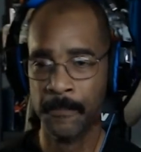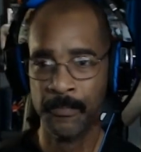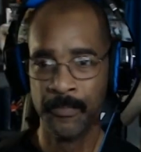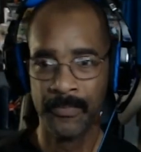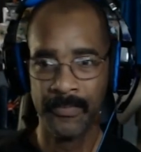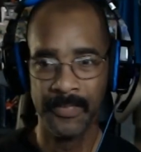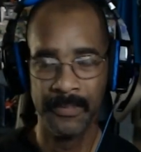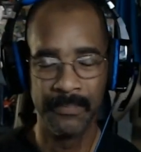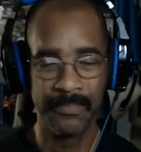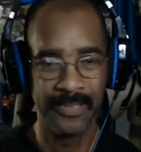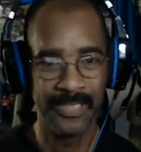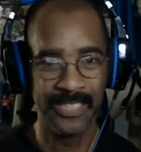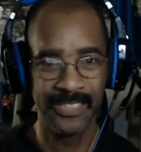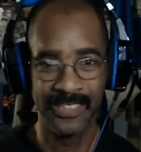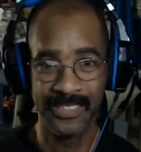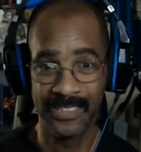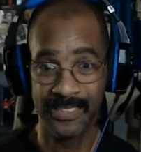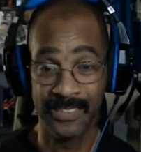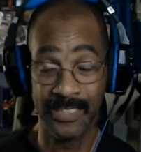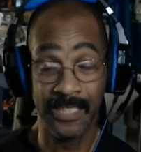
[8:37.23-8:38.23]
but
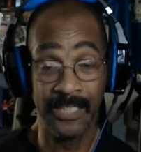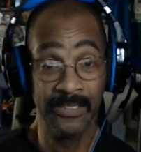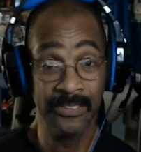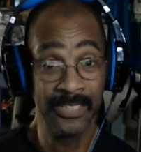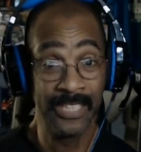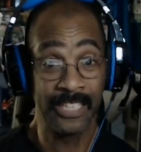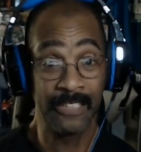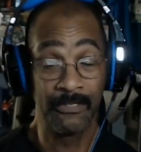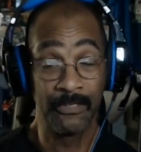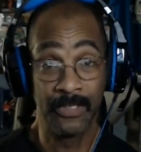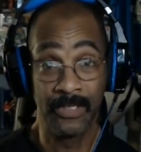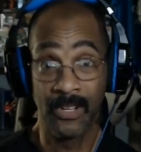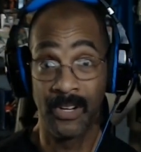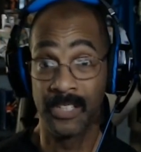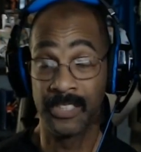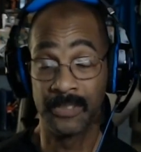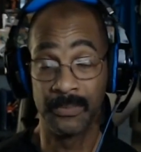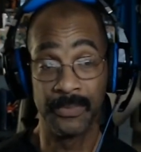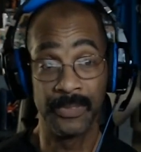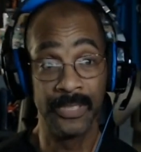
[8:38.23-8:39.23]
it looks like a really
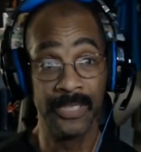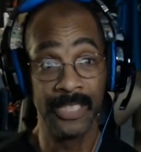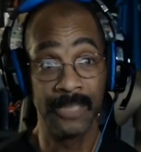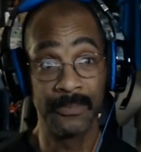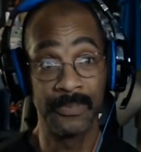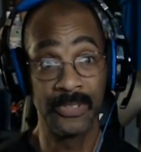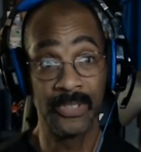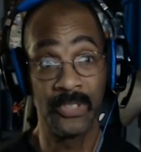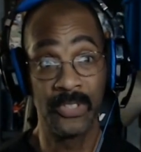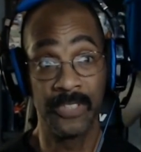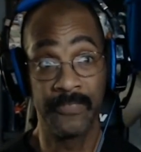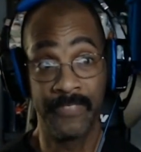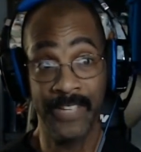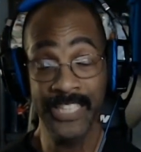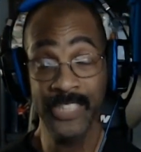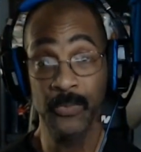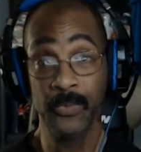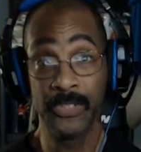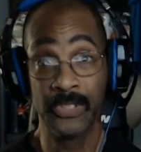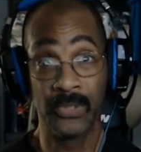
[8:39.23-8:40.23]
awesome ship. So if
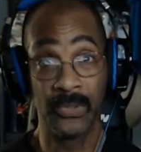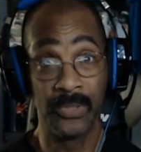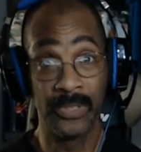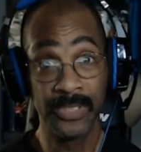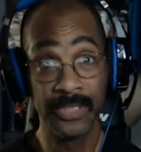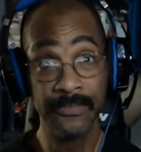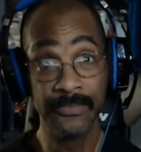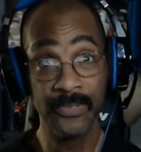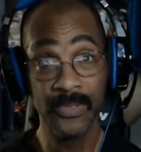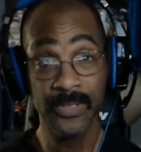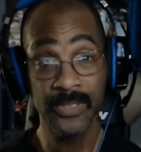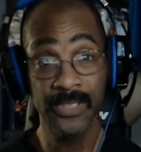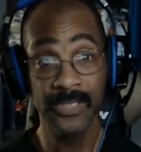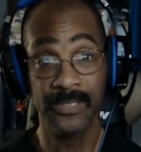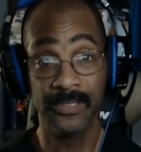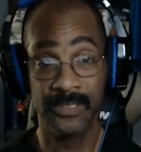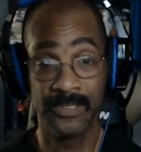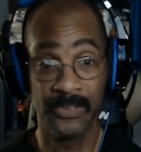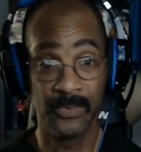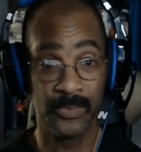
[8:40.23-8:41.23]
that's what you're looking for,
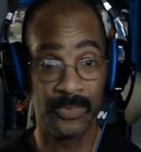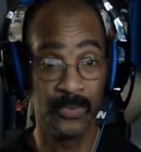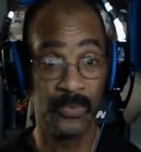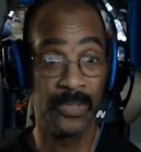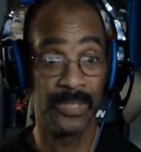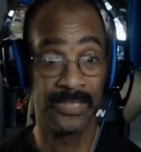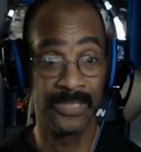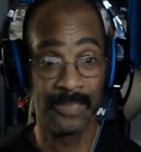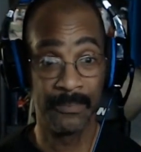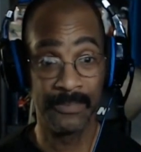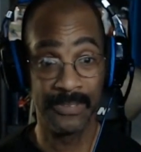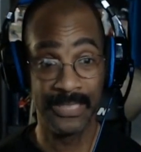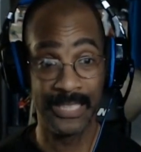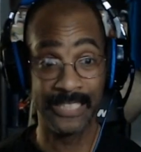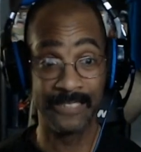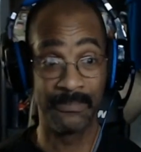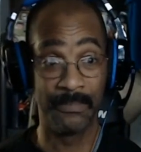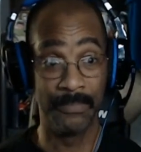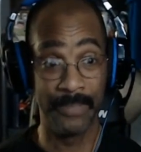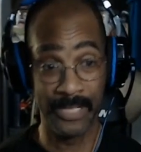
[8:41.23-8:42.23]
you want something that's
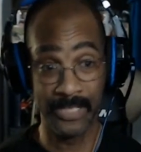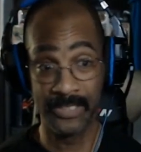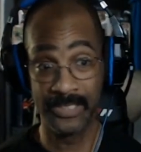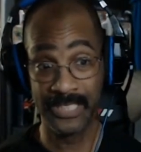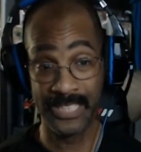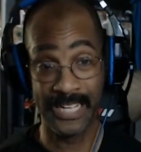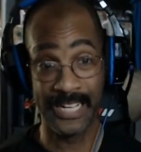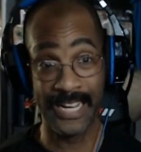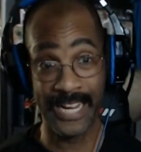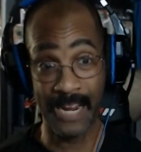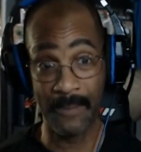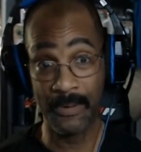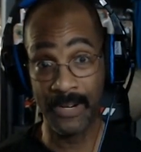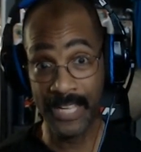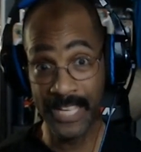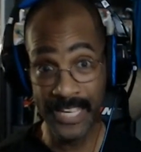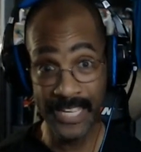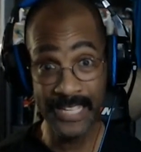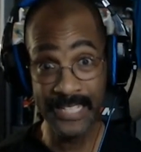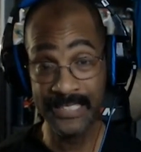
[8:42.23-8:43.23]
better than a
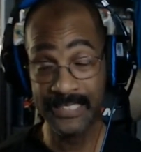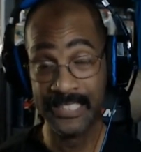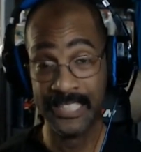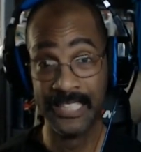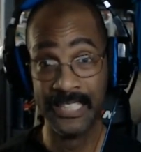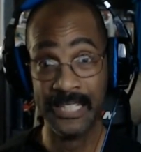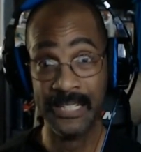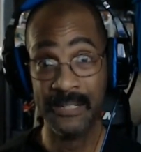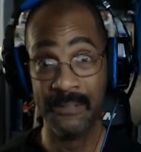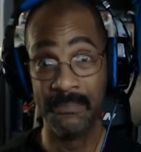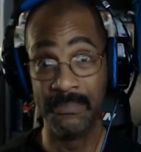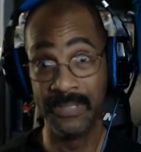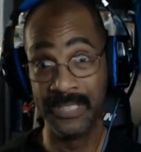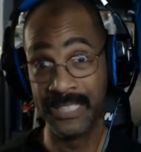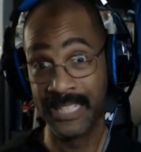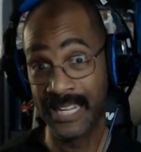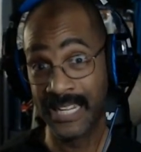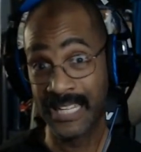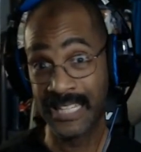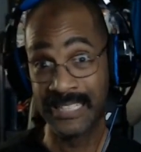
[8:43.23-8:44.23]
Hammerhead, but
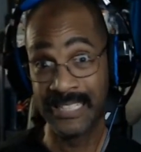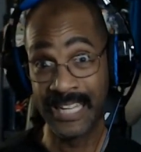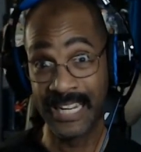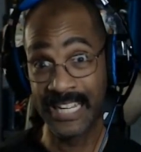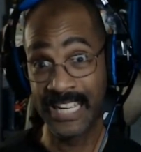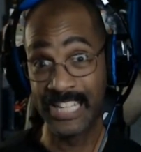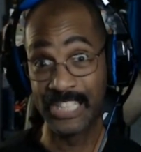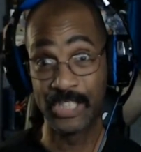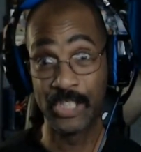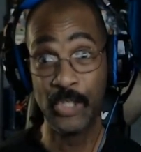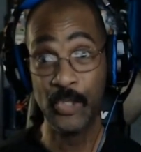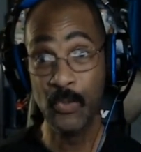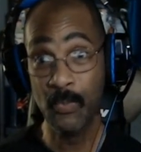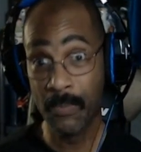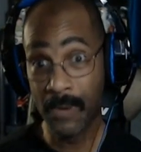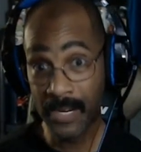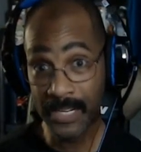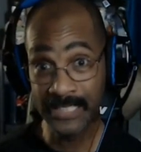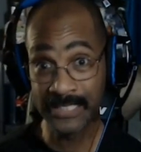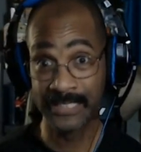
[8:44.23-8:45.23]
not as
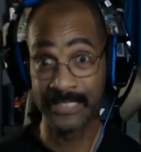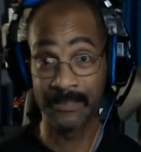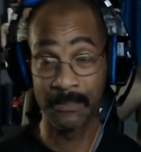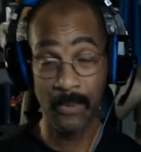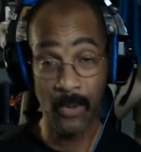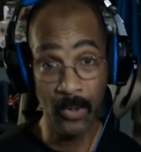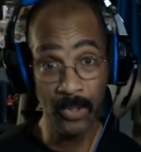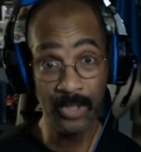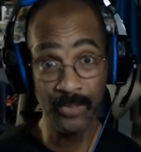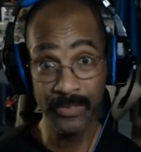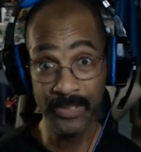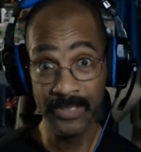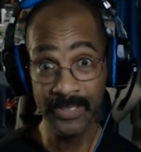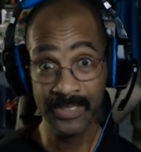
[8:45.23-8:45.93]
humongous as a Polaris,